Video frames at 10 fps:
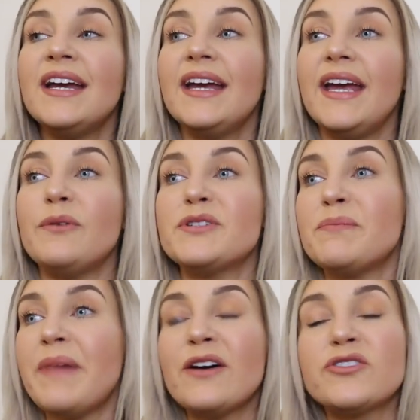It was a
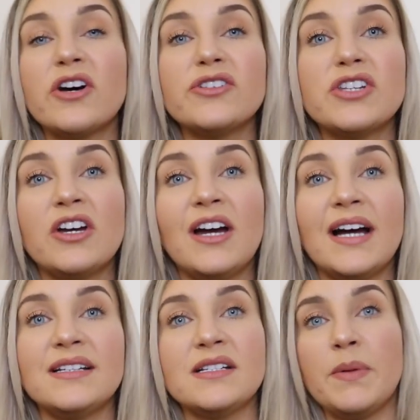male doctor,
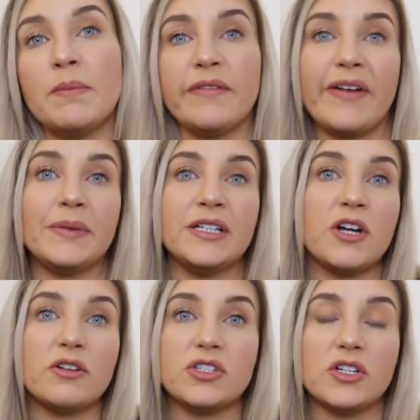and he's been my family
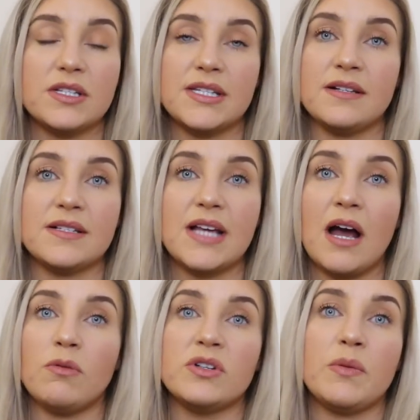doctor since I
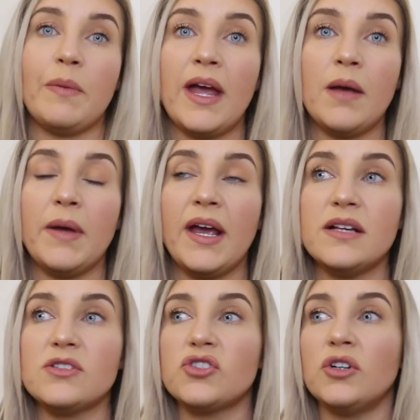was a baby.
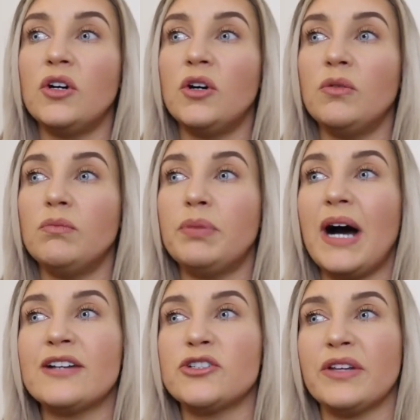So, but
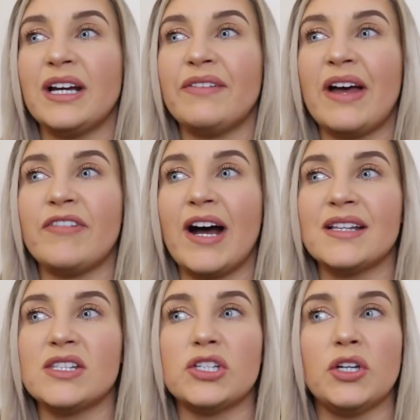I don't think I've ever
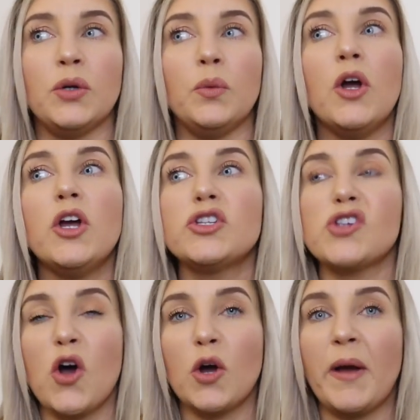had to
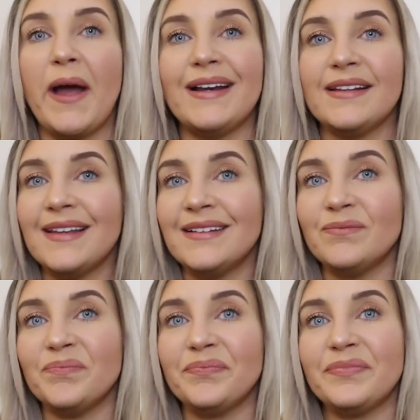talk about
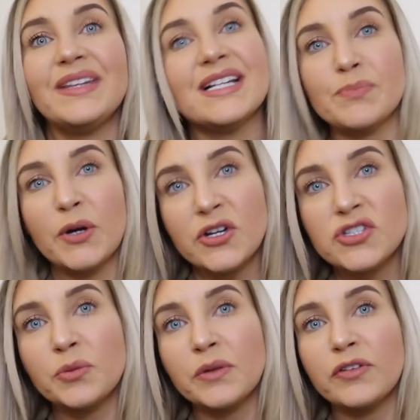anything this
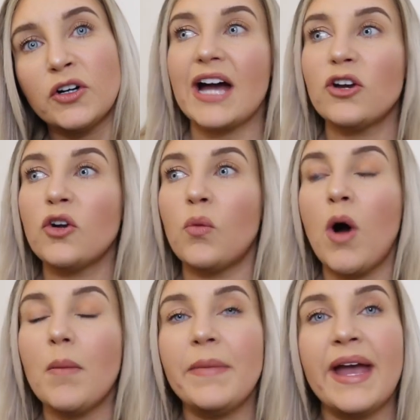personal before. I don't know
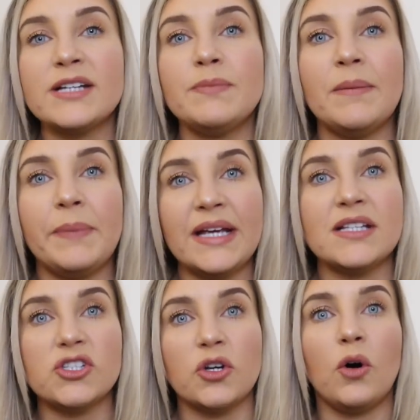what made me be
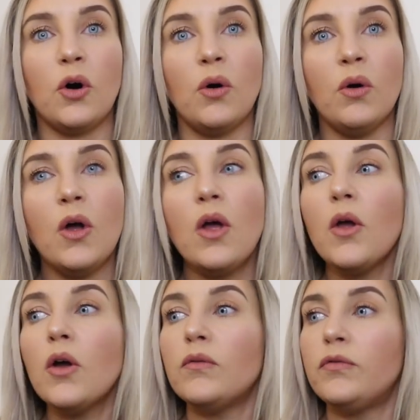so
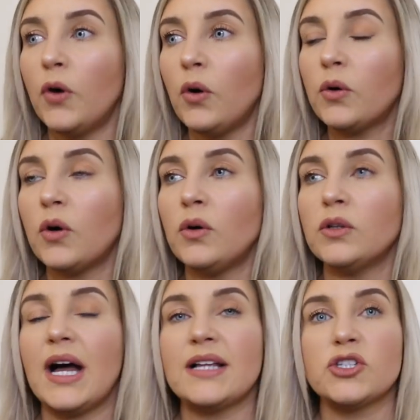
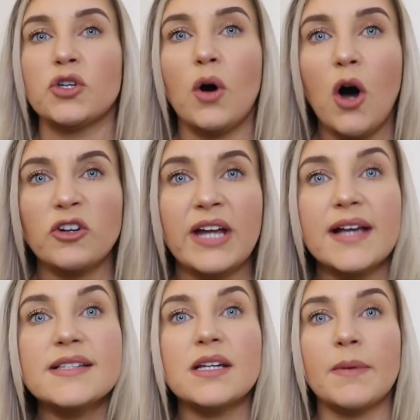vocal and so
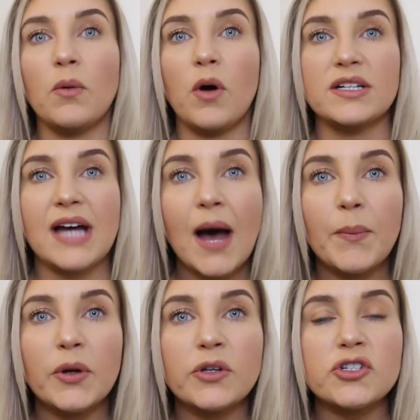honest about what had
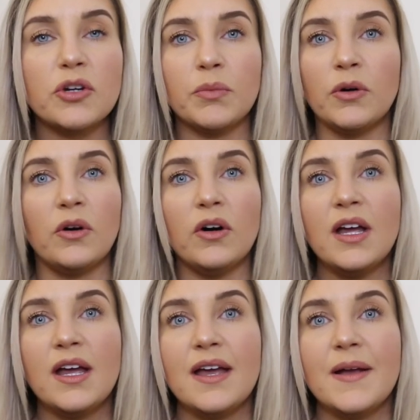happened, but
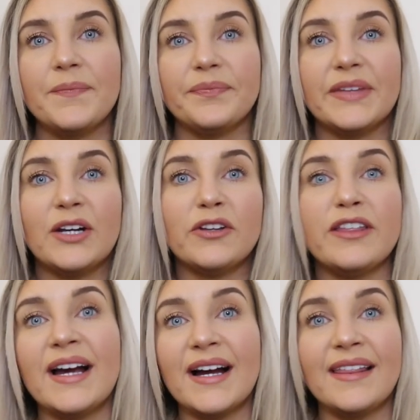the only
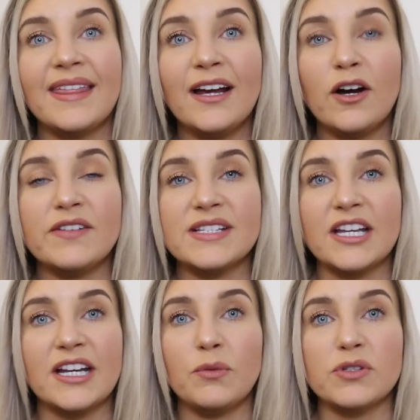thing I can think of is
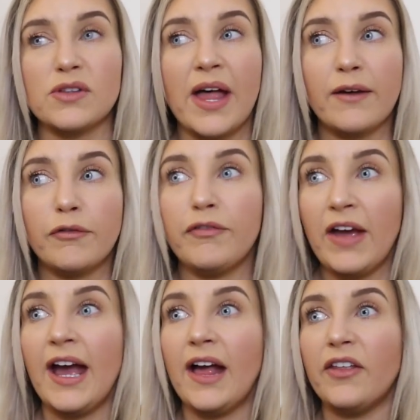that it was like
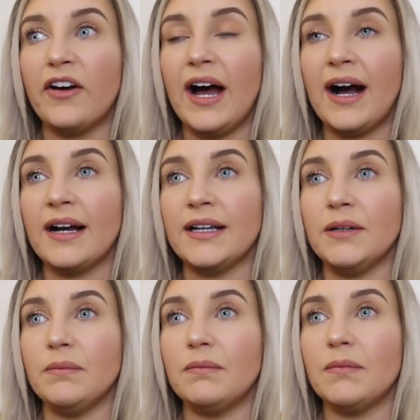fate that
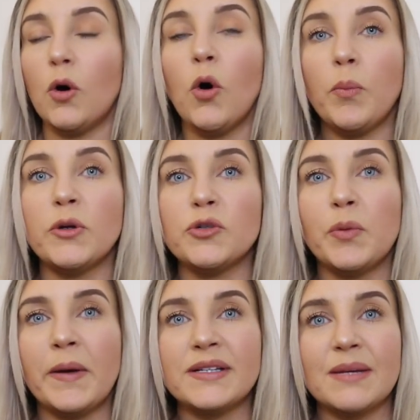I opened up
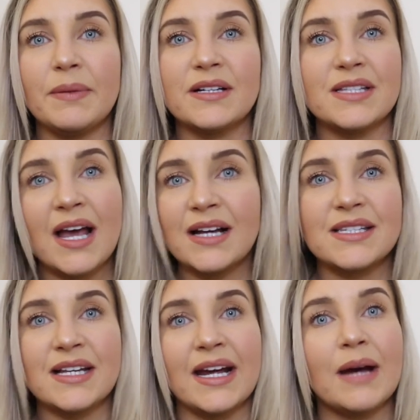about it, because like I
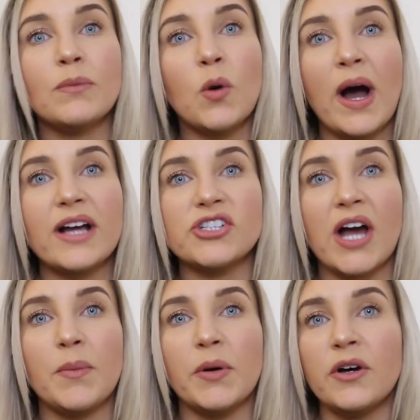said, I am quite a
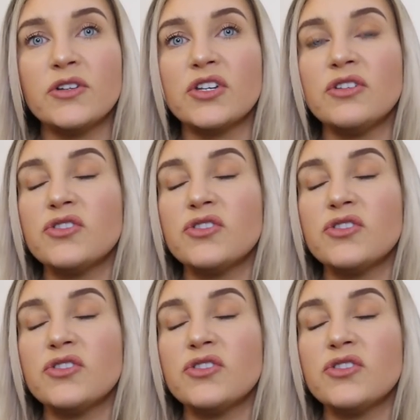shy person.